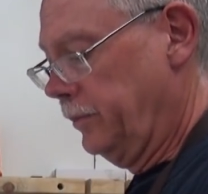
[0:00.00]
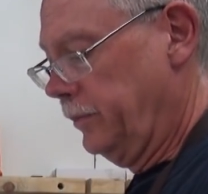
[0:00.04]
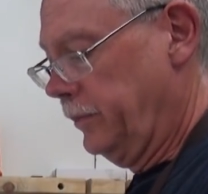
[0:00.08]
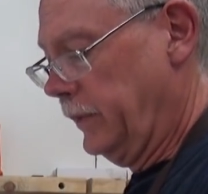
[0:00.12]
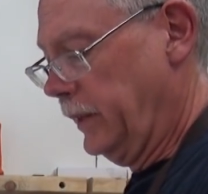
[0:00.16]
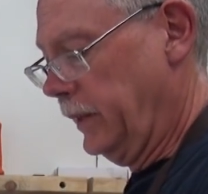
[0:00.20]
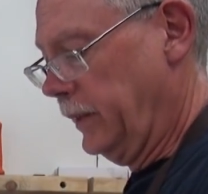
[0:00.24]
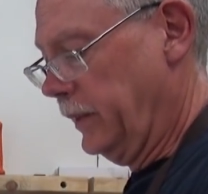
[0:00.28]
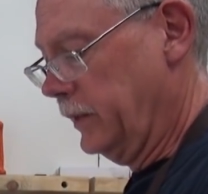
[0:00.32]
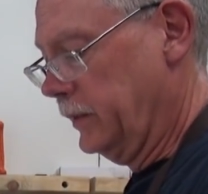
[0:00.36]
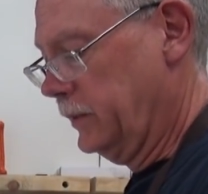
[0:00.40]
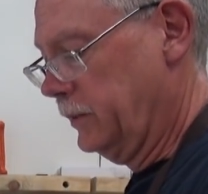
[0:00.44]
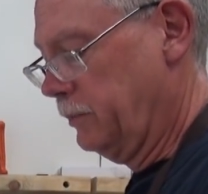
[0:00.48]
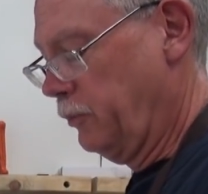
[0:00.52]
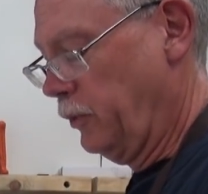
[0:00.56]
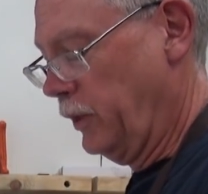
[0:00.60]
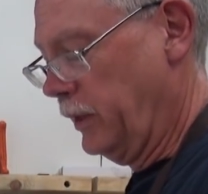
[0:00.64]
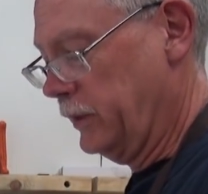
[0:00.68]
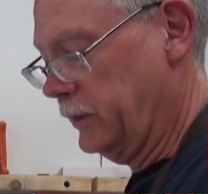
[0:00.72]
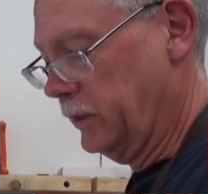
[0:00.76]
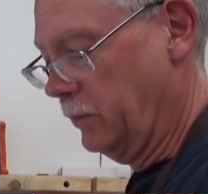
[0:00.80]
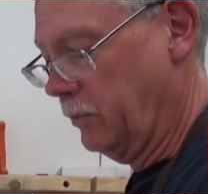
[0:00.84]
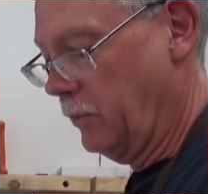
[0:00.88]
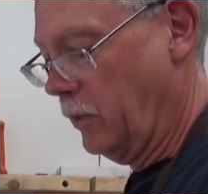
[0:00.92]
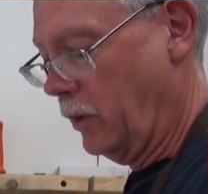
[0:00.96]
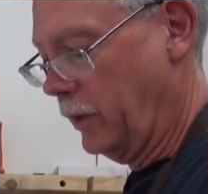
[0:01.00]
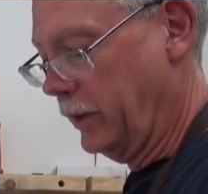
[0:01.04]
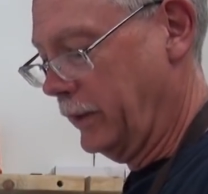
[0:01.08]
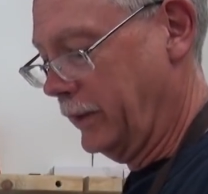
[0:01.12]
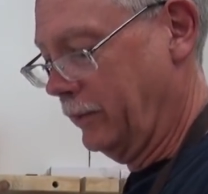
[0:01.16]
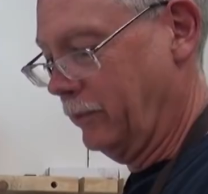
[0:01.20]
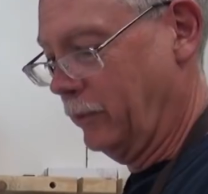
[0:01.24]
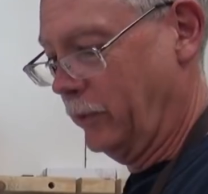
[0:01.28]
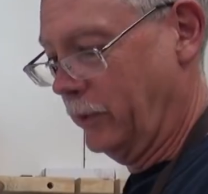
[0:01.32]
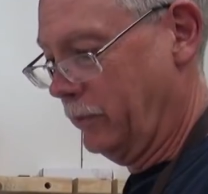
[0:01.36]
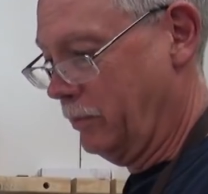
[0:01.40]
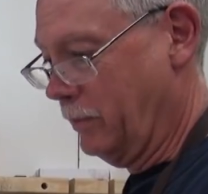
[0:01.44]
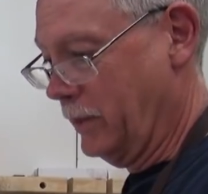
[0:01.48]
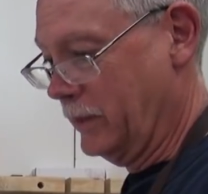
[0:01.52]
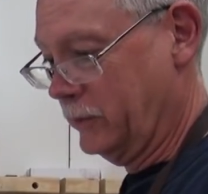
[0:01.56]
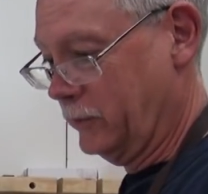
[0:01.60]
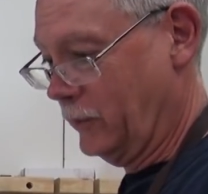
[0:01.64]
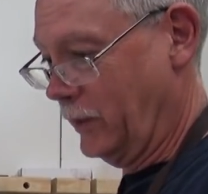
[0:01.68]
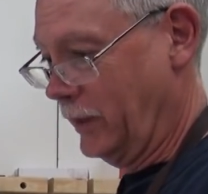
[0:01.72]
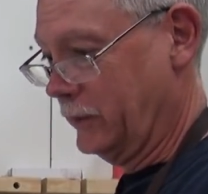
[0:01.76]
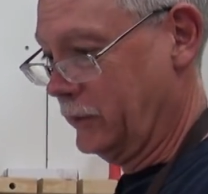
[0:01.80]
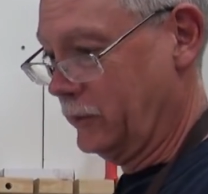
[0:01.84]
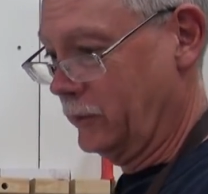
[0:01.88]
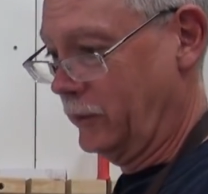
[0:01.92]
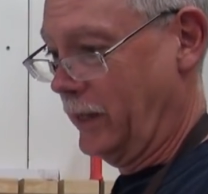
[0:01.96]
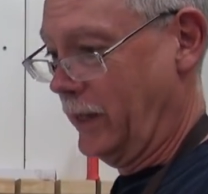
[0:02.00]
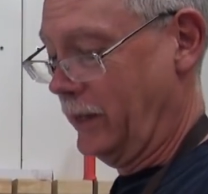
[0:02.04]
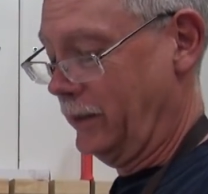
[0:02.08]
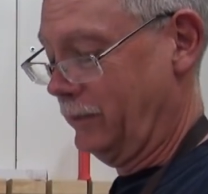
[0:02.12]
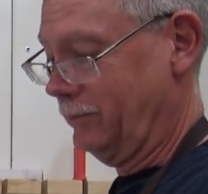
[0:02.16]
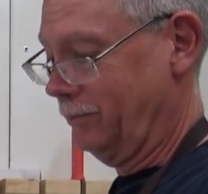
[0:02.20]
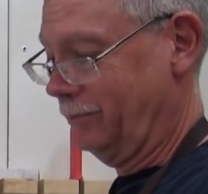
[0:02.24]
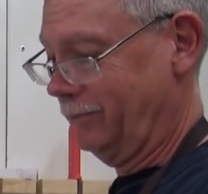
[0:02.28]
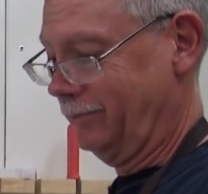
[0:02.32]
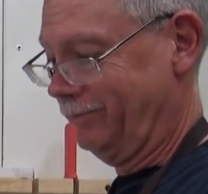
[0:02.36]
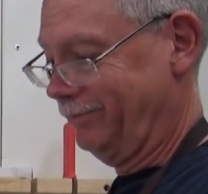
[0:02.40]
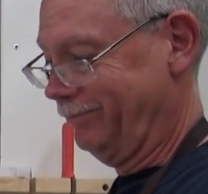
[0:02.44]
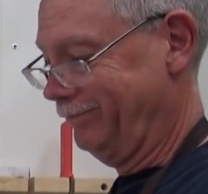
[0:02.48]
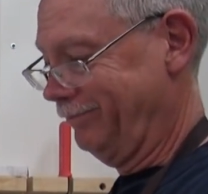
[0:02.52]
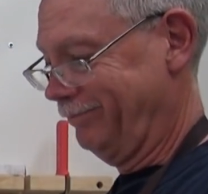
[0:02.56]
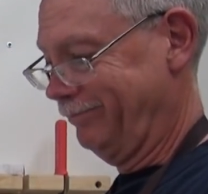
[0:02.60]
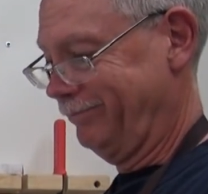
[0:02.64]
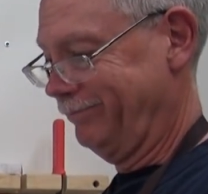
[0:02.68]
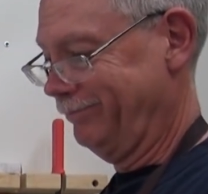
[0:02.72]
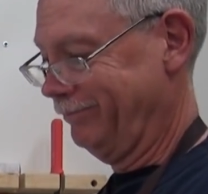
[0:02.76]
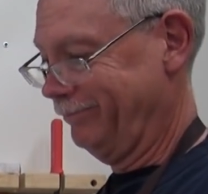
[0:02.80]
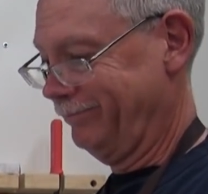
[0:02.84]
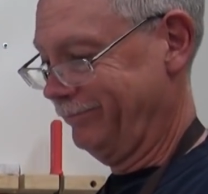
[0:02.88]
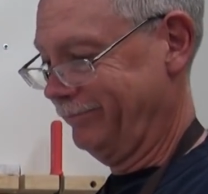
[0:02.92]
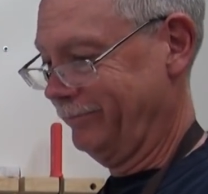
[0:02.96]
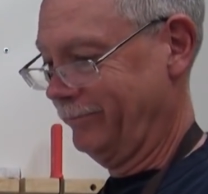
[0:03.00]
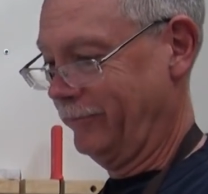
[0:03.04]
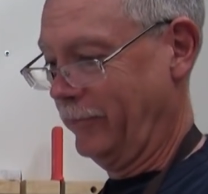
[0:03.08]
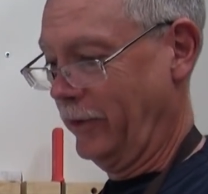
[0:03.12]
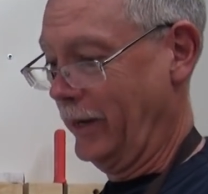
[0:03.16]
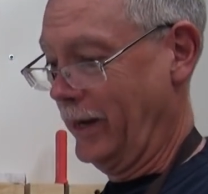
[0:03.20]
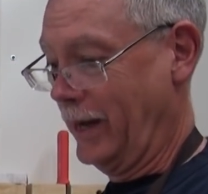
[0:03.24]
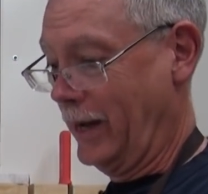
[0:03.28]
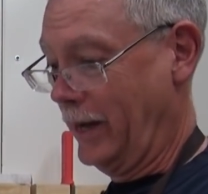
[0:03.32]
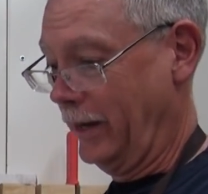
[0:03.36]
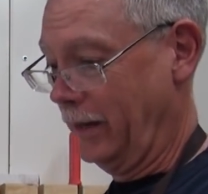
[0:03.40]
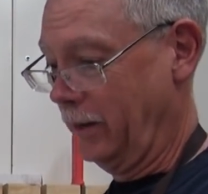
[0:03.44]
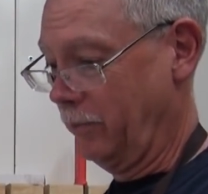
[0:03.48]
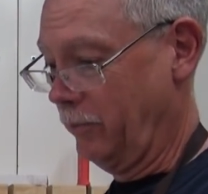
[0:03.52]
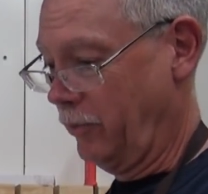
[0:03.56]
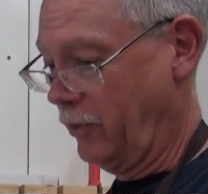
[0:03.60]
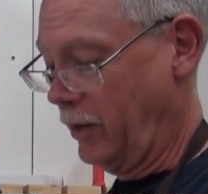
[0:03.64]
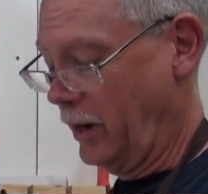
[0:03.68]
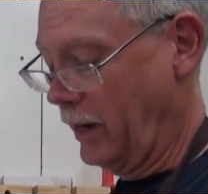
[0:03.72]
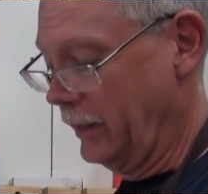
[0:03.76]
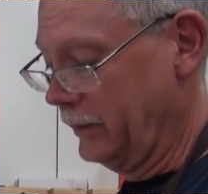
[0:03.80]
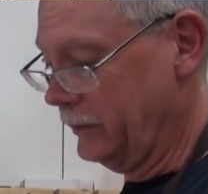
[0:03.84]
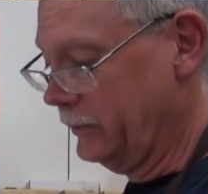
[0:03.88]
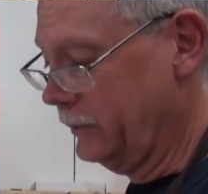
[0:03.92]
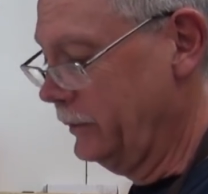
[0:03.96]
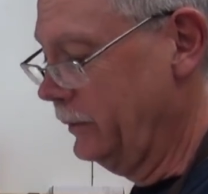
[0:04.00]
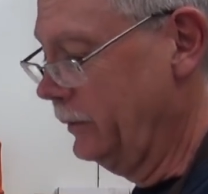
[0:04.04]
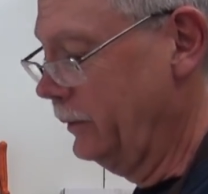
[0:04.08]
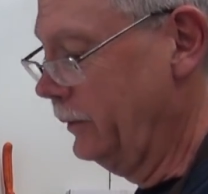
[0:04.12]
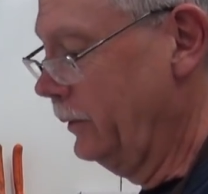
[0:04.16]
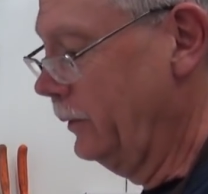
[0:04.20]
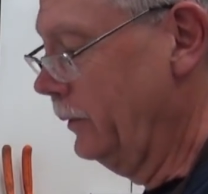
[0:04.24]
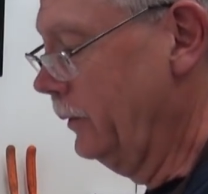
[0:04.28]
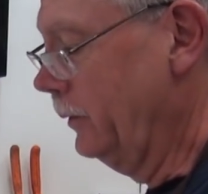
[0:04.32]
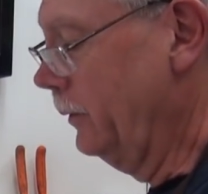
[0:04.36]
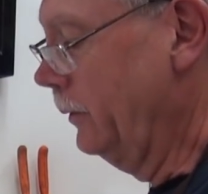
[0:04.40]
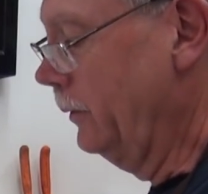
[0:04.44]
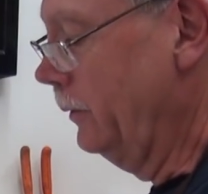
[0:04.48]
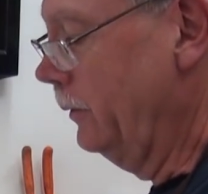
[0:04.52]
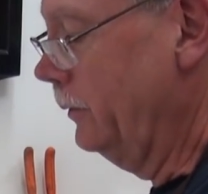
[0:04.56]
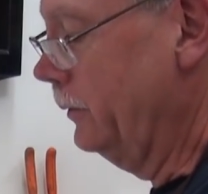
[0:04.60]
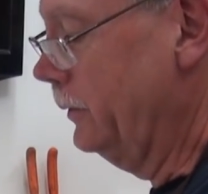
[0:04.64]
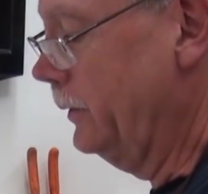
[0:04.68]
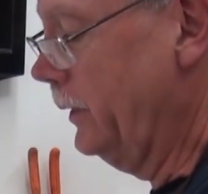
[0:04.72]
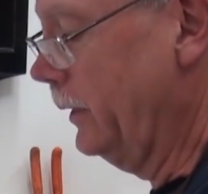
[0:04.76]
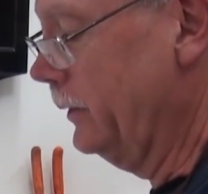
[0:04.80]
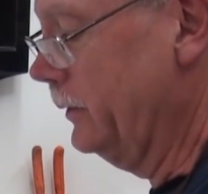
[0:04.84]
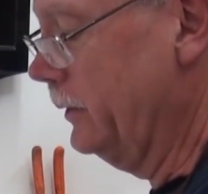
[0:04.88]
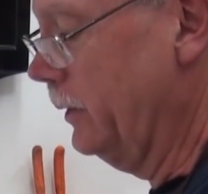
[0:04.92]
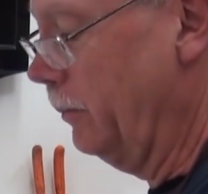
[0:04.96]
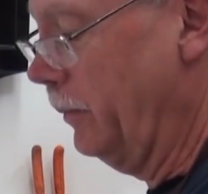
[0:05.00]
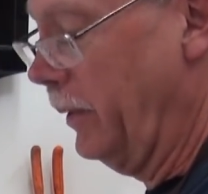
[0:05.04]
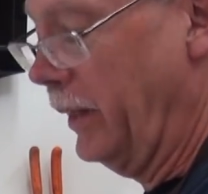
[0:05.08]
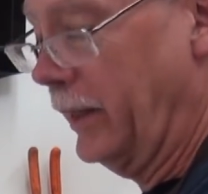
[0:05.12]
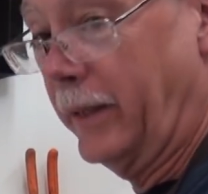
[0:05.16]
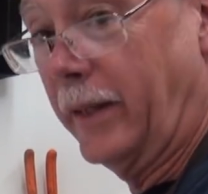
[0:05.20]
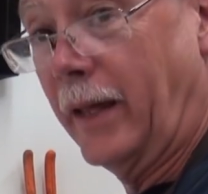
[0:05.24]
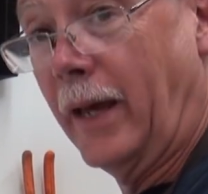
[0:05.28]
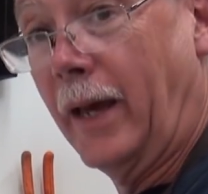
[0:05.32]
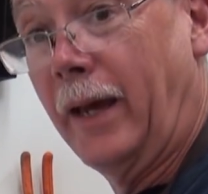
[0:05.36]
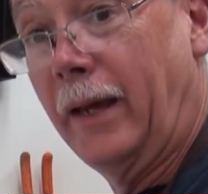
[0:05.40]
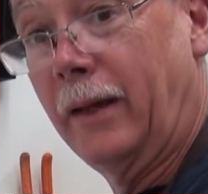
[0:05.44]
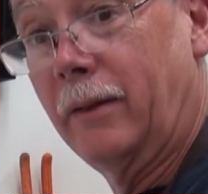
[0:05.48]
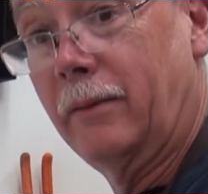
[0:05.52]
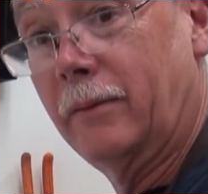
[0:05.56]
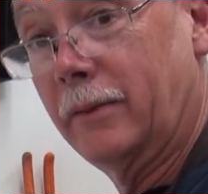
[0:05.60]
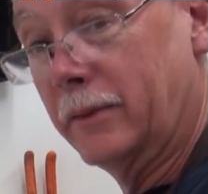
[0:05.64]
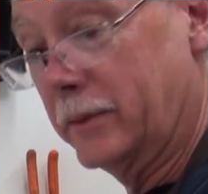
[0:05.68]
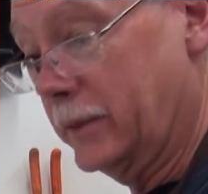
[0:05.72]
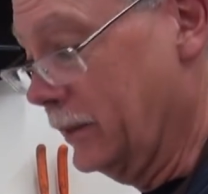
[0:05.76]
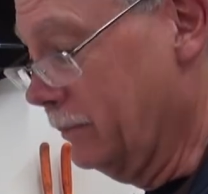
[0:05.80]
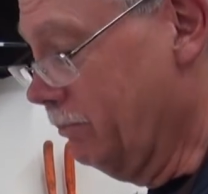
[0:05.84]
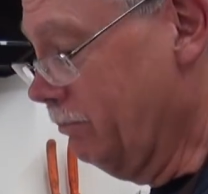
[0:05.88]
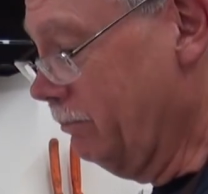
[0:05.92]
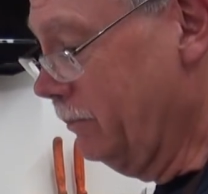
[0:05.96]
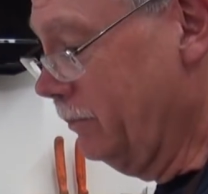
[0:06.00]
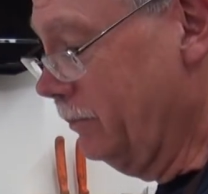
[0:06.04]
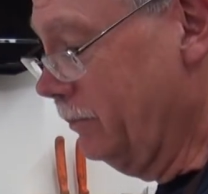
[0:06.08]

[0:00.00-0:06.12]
In this present market, with muskrats are not very high in price. You take something like that as a